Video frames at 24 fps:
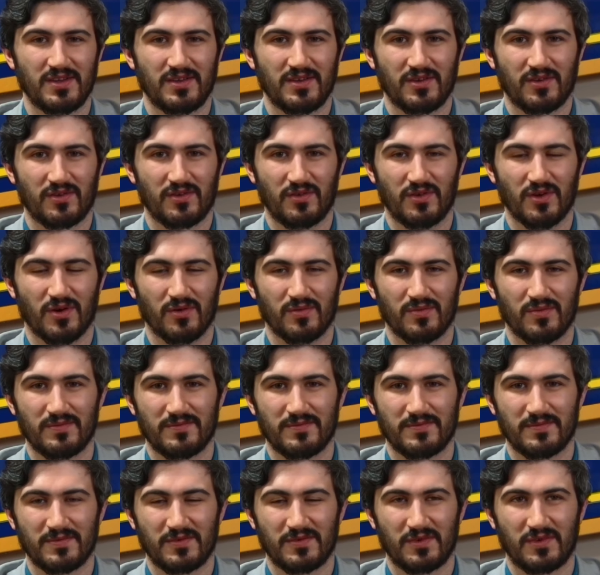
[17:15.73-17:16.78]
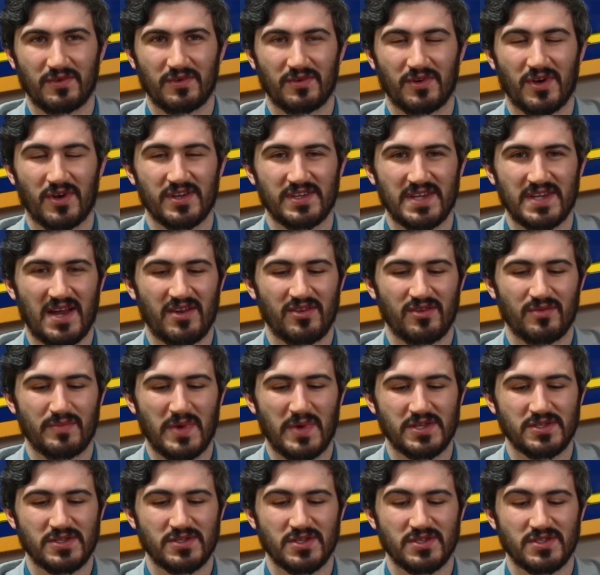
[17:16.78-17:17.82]
you know, cut down on their
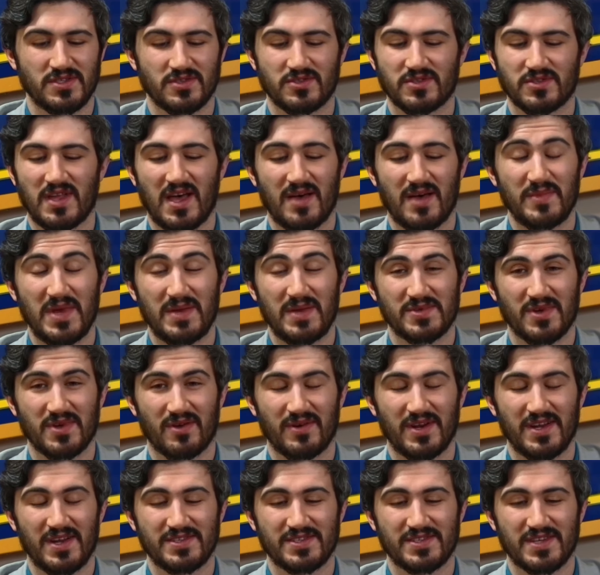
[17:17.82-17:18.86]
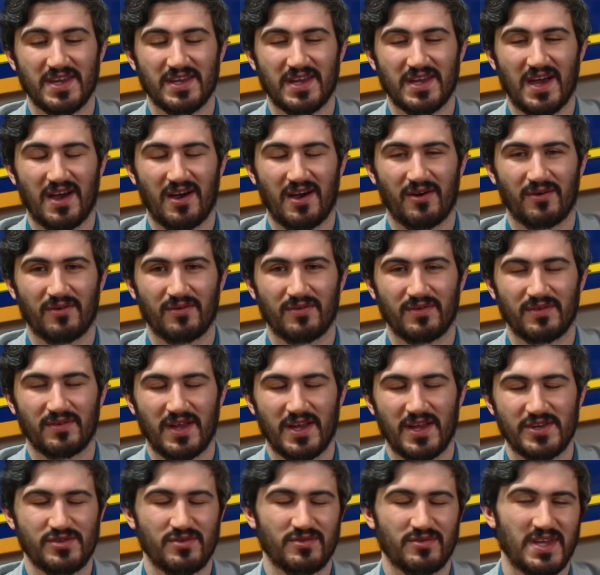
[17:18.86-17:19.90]
messages. There's a lot of memes already saying how
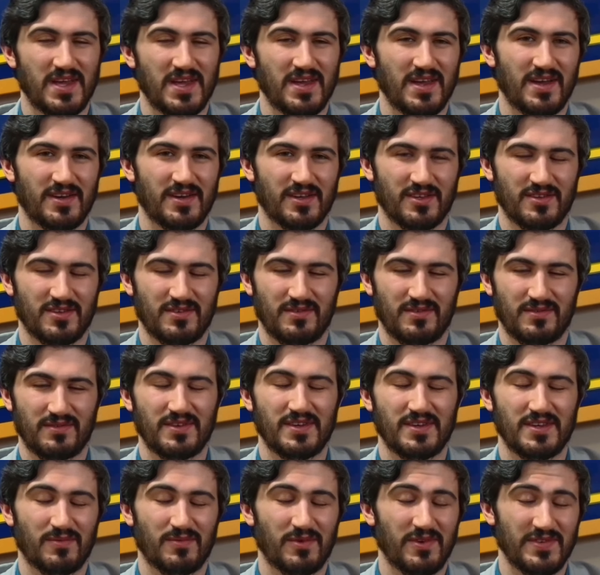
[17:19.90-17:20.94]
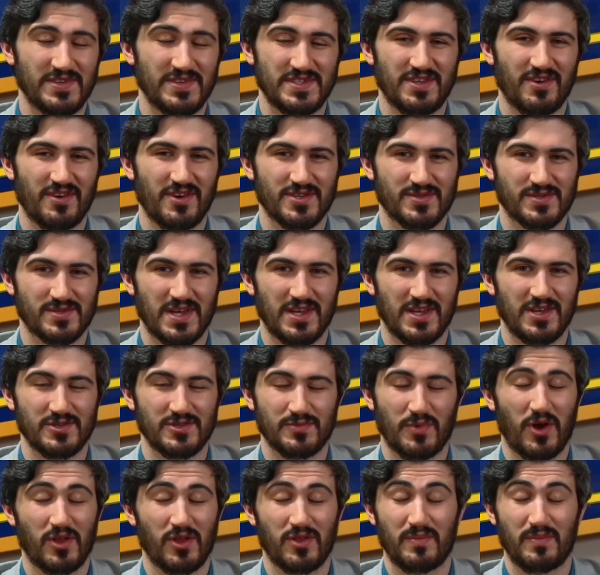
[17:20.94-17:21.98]
Andrew Tate one of his theories was that he was
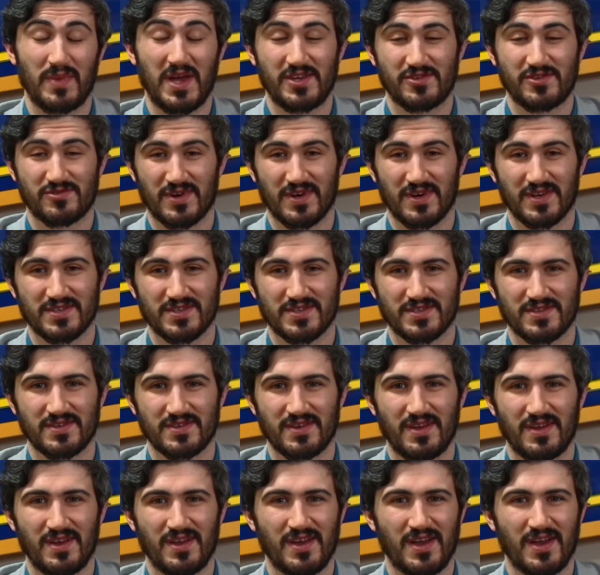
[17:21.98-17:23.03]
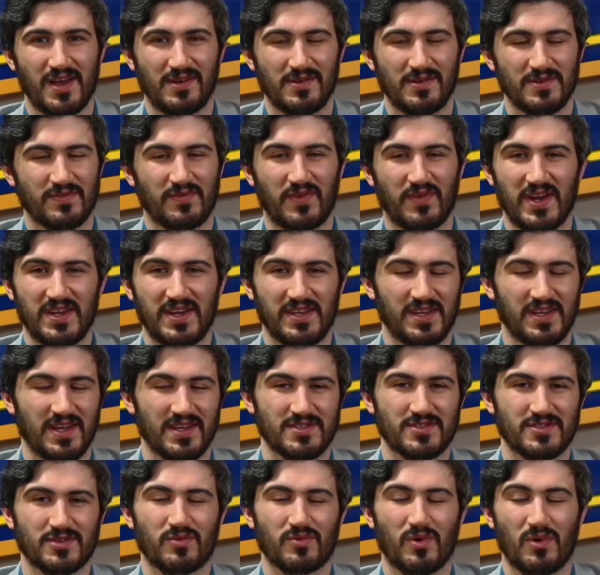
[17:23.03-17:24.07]
part of the Matrix and he was fighting
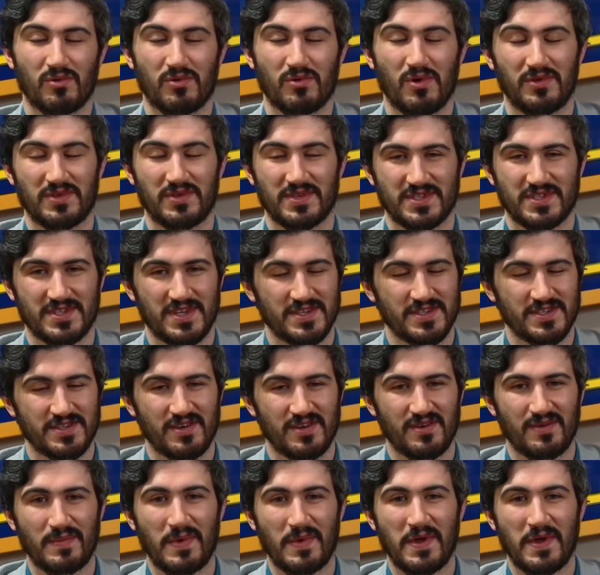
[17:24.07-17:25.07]
against, quote unquote, the system.